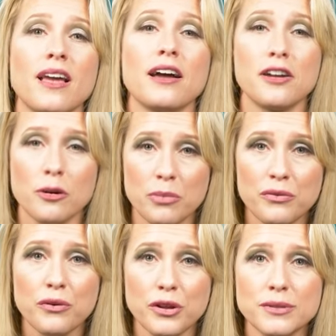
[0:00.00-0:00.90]
I come
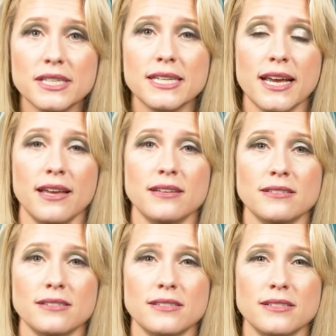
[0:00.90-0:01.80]
before you today,
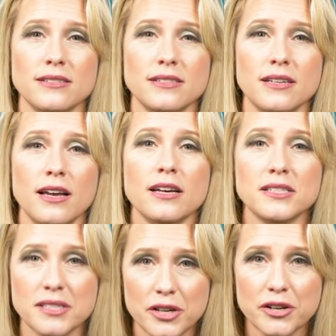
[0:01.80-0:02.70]
a
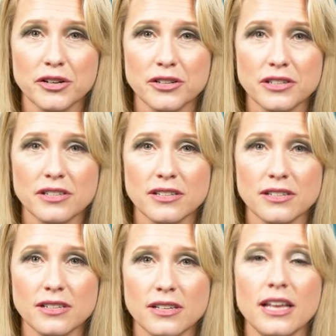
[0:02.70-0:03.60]
sinner
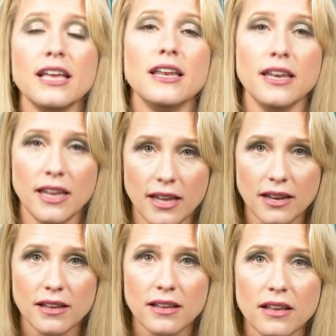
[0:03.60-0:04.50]
in
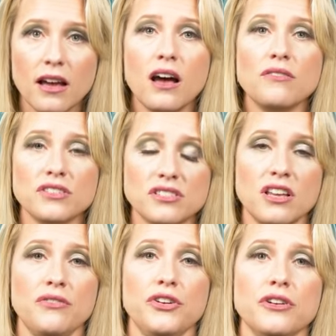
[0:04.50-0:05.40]
need of a
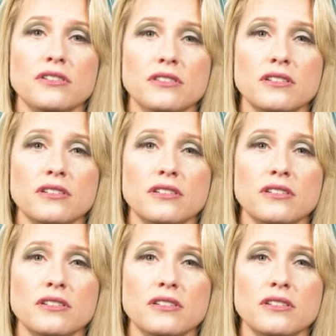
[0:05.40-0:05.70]
Savior.